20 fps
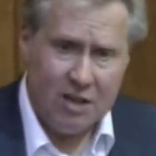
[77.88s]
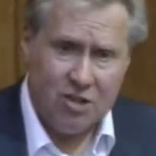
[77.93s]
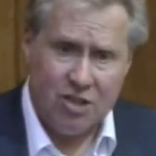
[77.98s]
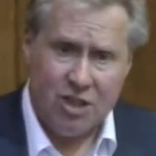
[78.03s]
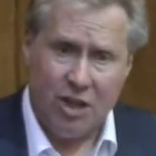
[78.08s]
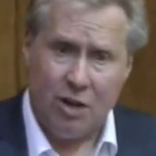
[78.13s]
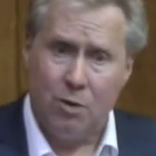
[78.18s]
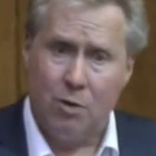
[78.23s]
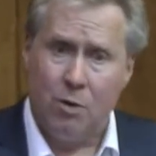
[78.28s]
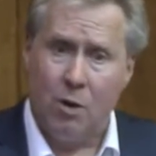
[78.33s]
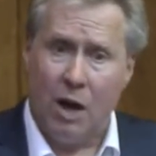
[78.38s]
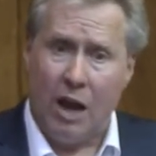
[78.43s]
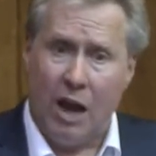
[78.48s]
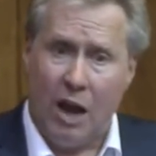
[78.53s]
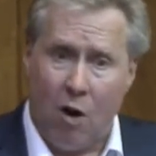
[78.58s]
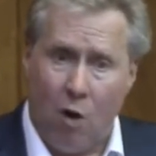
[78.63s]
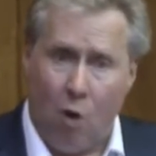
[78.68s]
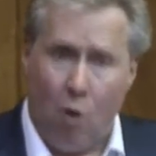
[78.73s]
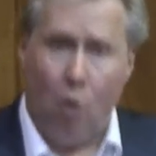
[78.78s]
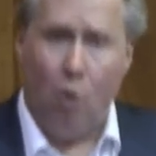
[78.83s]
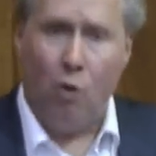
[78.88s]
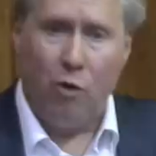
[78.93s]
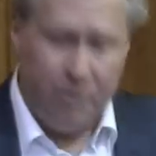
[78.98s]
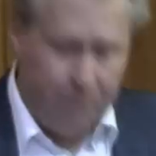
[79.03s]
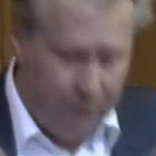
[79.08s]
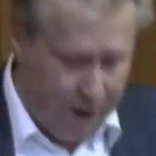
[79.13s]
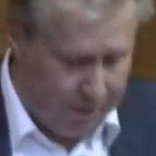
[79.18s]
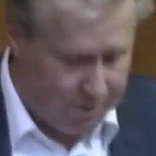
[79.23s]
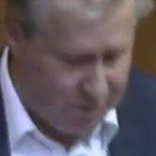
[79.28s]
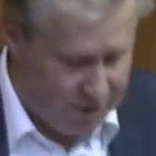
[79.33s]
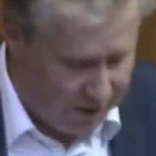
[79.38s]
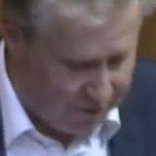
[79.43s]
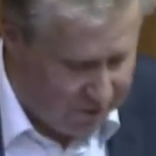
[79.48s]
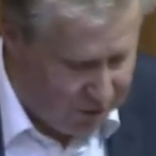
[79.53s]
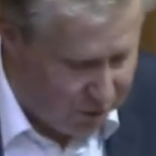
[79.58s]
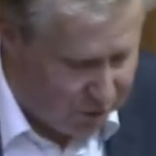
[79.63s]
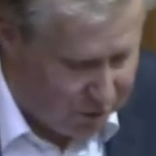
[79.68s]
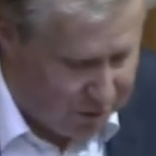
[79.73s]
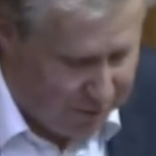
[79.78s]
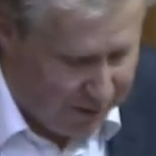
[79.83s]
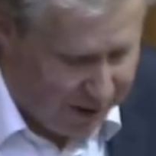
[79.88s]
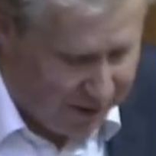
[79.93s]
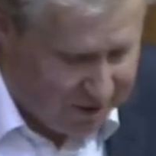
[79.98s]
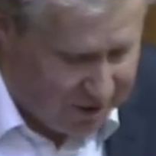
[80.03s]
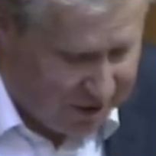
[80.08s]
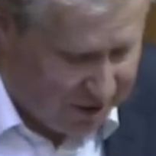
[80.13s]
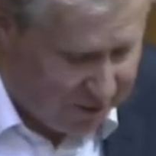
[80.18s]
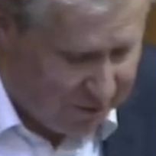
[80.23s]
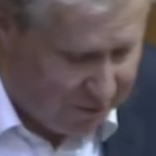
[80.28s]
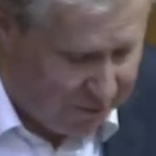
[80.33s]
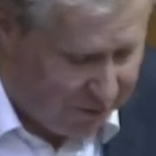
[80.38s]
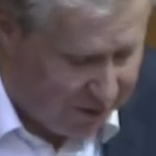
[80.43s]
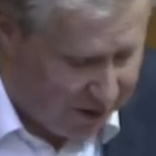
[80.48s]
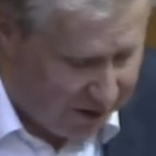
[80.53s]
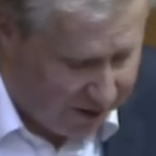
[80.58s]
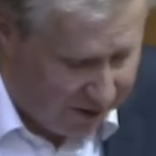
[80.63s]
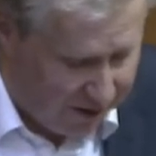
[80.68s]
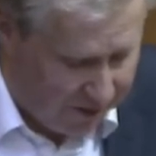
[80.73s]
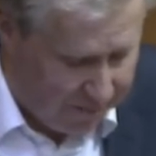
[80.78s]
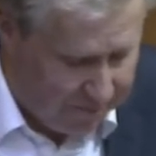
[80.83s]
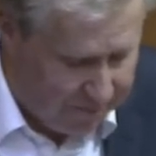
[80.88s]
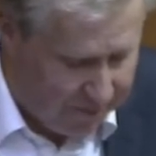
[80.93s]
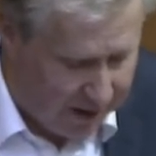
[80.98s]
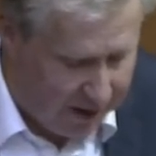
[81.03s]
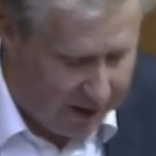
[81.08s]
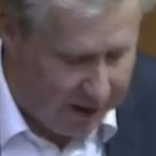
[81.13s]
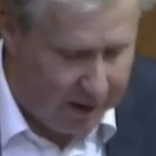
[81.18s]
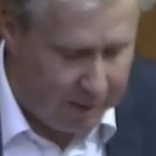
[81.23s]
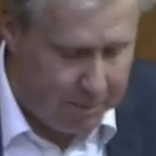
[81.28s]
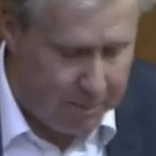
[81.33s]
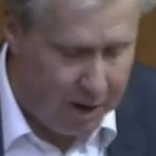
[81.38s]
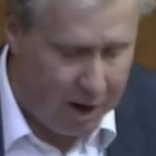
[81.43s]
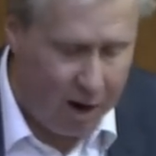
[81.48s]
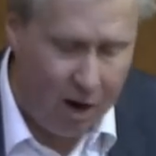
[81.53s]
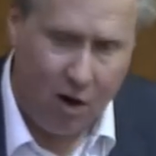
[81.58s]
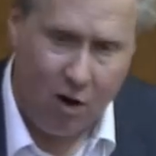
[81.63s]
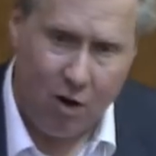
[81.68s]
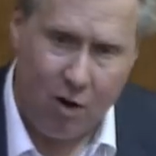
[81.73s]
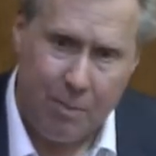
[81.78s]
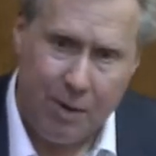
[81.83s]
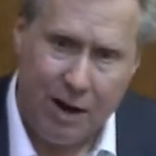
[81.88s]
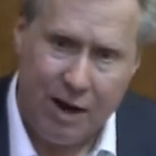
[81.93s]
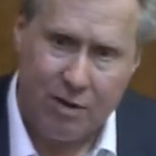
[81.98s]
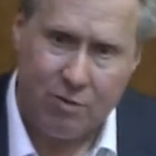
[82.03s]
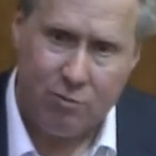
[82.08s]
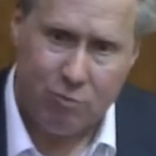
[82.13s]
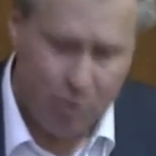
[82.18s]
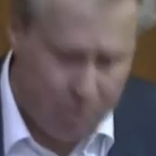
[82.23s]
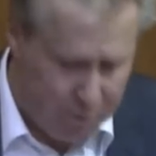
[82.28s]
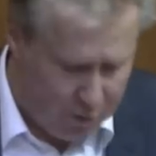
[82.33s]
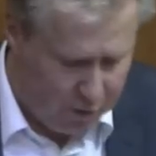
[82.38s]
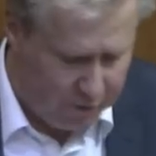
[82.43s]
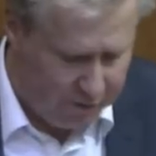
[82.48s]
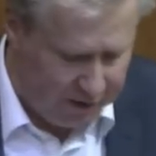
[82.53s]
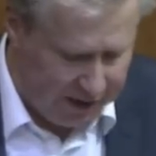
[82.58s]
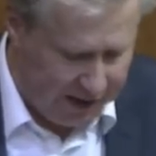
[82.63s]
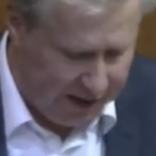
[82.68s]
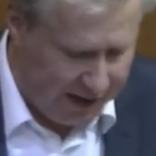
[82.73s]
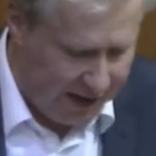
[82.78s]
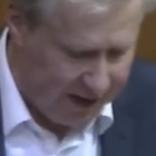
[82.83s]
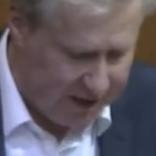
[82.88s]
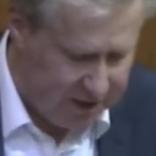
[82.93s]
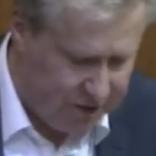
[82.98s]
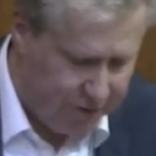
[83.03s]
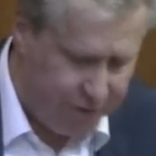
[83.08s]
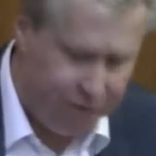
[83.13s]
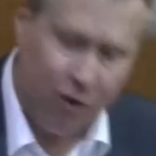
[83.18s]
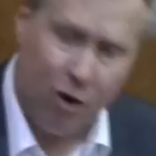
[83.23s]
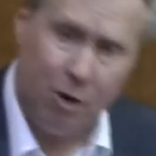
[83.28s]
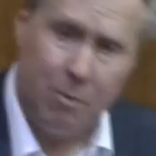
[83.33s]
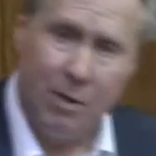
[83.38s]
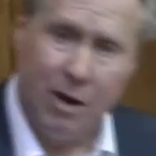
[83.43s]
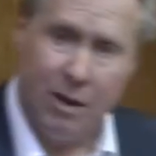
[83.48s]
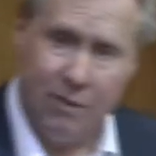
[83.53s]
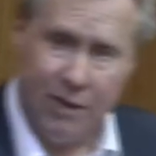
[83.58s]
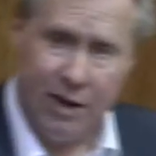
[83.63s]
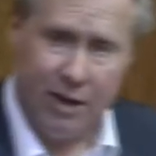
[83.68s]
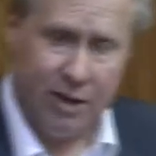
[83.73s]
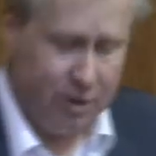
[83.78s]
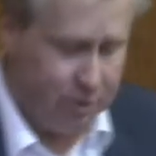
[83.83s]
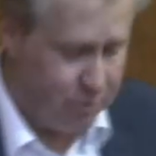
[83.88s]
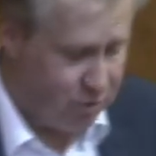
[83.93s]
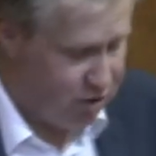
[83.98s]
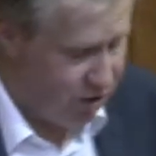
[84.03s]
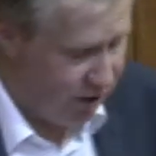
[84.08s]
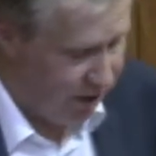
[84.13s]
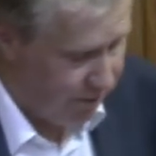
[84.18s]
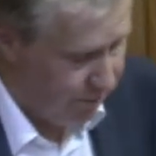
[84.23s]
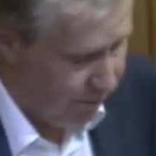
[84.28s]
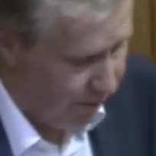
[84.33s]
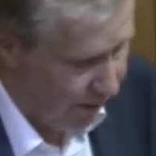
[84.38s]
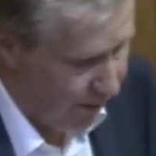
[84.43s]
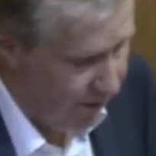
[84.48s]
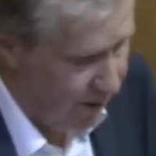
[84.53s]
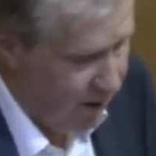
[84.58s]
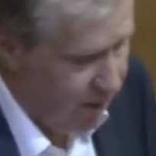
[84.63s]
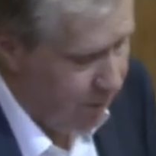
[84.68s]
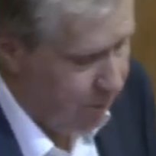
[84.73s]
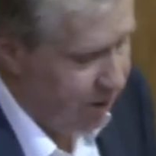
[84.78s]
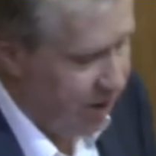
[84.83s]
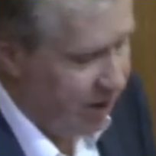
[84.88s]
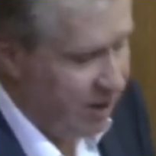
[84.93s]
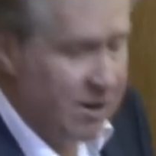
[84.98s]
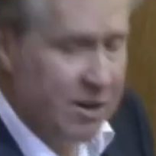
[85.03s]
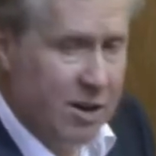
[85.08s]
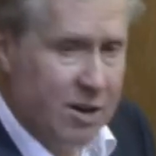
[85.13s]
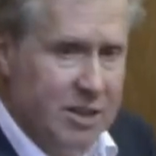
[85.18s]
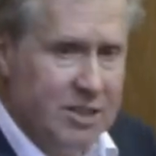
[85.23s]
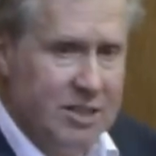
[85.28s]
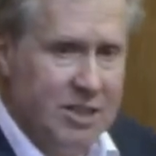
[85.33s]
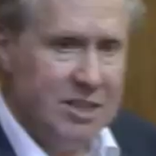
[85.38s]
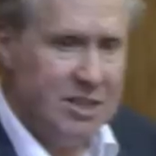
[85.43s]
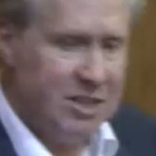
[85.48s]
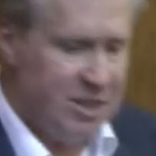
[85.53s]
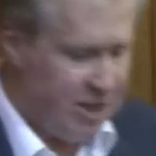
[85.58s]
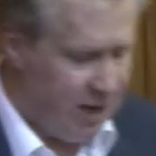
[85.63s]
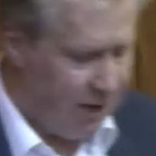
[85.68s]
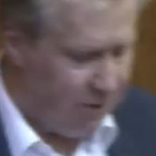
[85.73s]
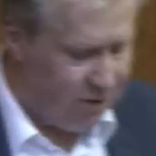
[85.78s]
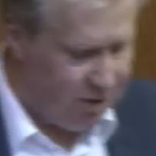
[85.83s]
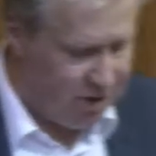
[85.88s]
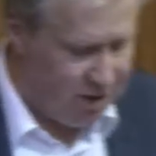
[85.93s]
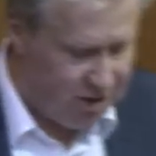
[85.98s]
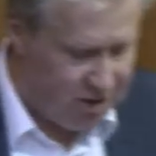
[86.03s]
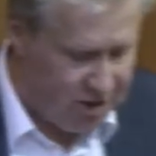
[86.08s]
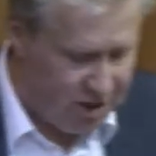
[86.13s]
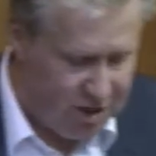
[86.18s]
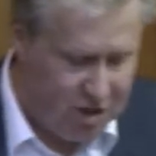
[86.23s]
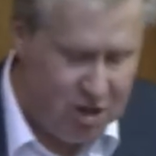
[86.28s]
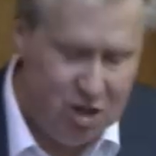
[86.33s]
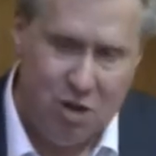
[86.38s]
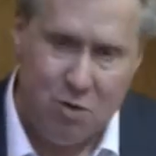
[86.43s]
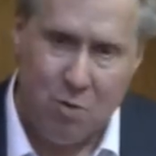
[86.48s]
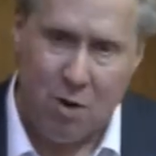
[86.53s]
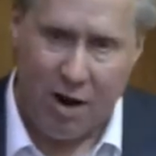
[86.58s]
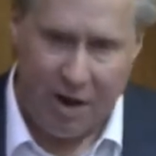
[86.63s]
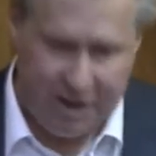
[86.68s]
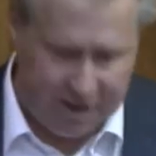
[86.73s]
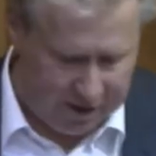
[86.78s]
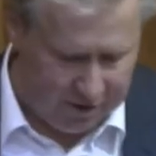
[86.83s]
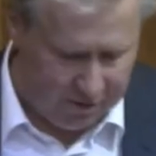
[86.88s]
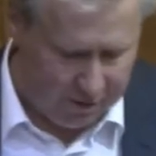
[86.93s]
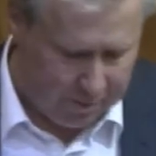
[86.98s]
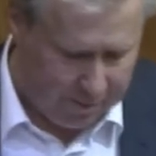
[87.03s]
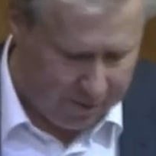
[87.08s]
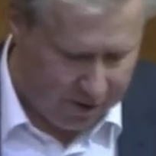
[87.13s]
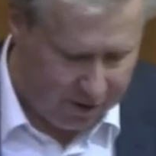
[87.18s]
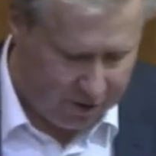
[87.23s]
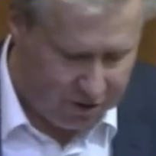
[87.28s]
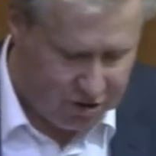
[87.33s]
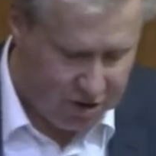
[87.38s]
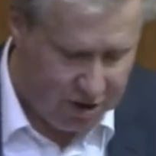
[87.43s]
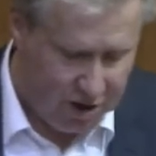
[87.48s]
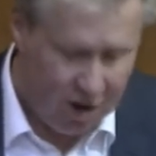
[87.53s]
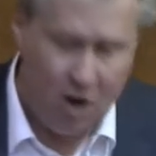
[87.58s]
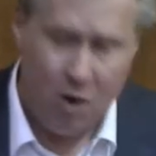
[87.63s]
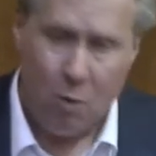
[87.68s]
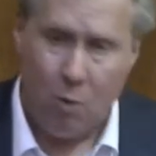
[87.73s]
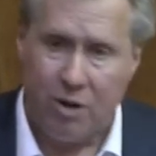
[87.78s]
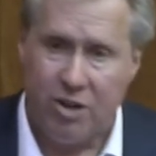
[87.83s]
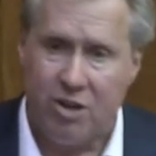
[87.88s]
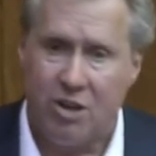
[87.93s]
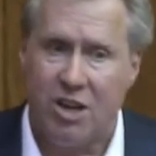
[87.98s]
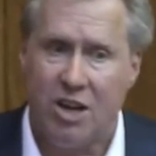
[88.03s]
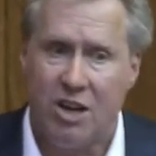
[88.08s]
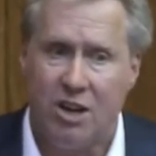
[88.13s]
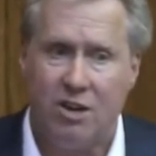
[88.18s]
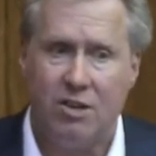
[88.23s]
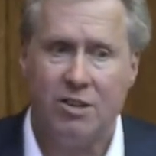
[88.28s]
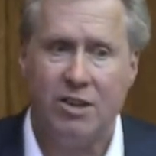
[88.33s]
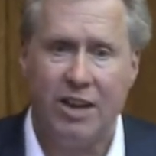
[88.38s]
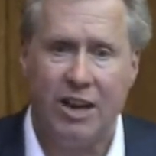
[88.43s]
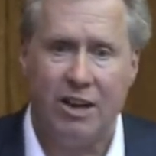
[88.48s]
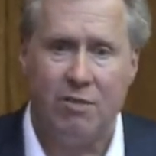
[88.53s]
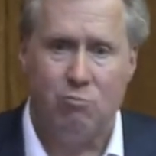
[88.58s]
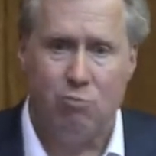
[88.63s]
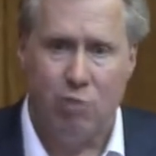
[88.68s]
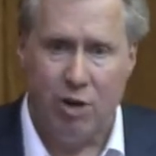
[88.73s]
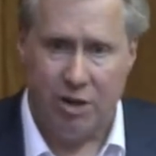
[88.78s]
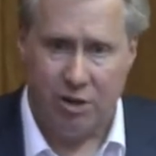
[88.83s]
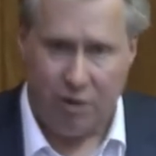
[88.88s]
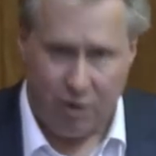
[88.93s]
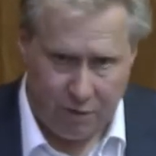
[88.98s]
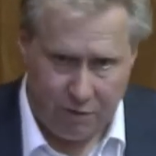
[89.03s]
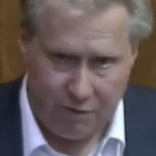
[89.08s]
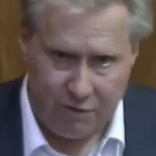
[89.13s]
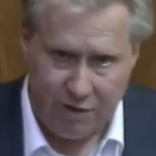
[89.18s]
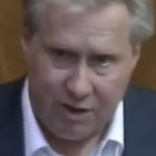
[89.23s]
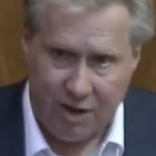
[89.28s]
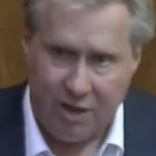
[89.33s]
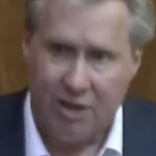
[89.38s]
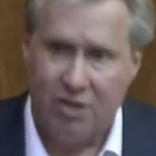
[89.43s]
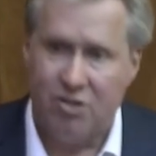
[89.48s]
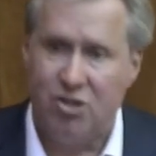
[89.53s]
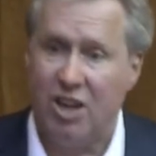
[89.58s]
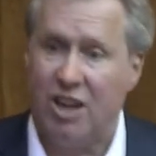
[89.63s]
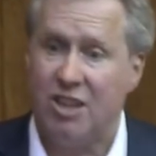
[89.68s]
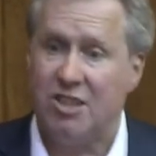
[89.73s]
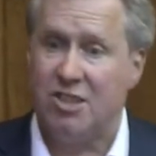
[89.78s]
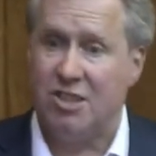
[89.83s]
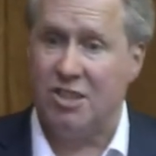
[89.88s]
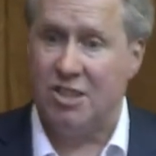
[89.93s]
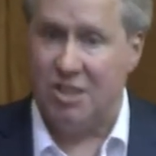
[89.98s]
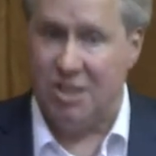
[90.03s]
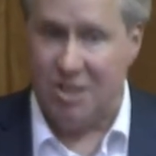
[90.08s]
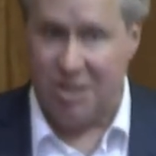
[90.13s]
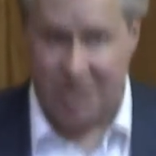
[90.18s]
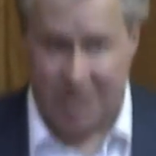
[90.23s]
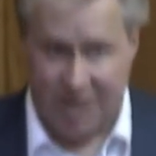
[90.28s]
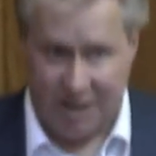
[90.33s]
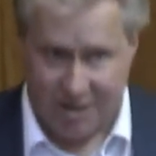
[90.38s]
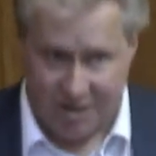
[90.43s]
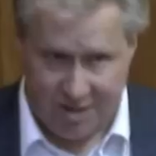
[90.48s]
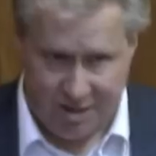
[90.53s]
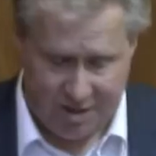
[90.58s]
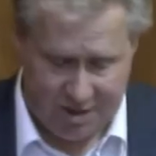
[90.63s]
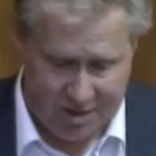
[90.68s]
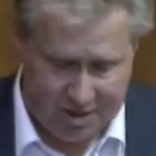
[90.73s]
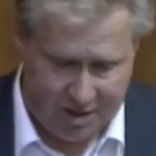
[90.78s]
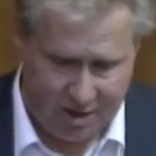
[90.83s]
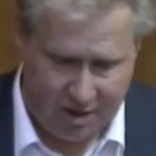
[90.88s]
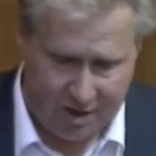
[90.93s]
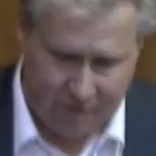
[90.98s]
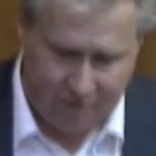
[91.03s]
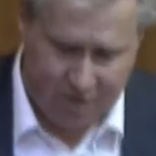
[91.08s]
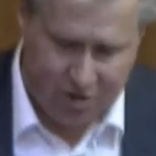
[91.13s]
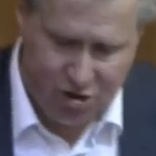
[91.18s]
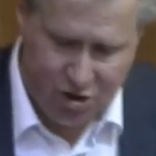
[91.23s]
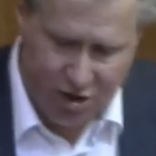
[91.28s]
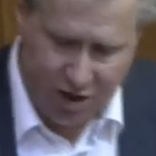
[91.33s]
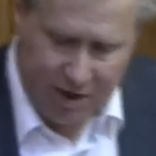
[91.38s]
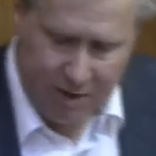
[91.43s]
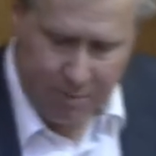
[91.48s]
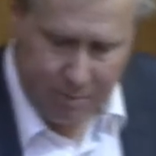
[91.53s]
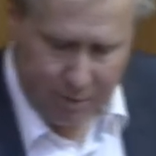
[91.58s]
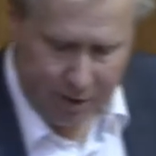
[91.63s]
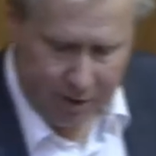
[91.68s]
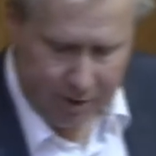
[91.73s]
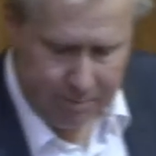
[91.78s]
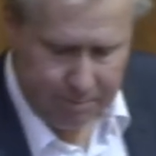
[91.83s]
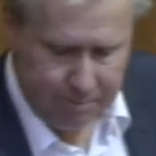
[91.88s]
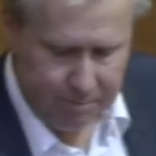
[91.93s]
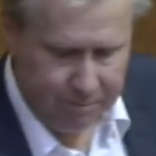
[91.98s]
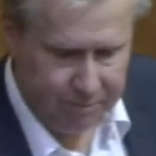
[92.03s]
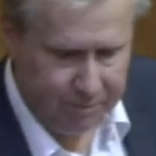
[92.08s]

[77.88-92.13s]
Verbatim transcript: So all the pumps I've talked about so far um, are about removing gas from a vacuum chamber. But in the nineteen seventies, a new idea emerged. What you can't get rid of, just stick to the side of the chamber.